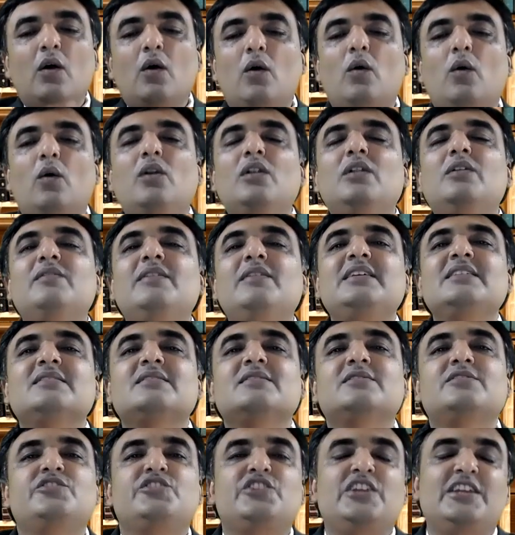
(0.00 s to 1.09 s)
always
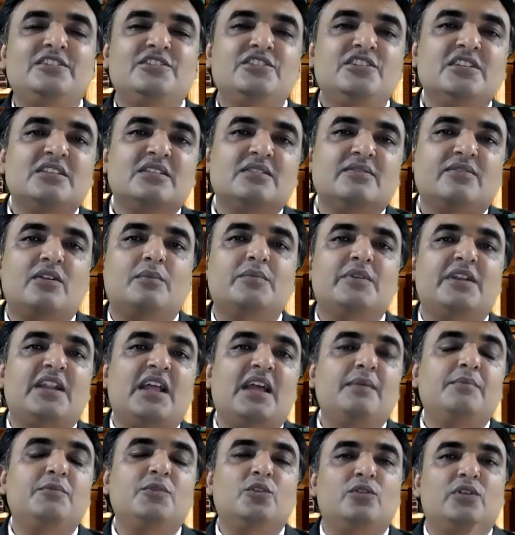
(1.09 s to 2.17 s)
changes from
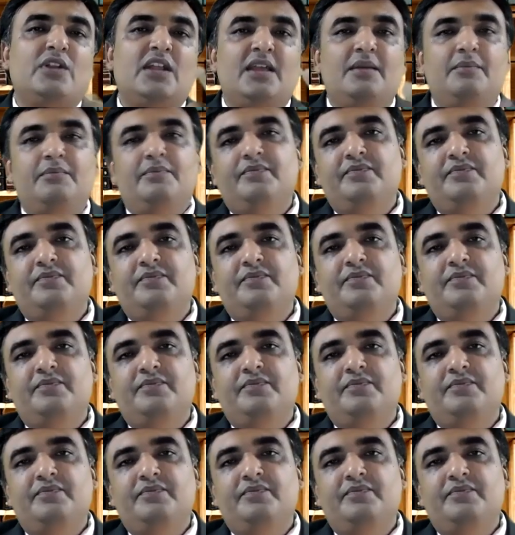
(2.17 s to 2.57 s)
time to time.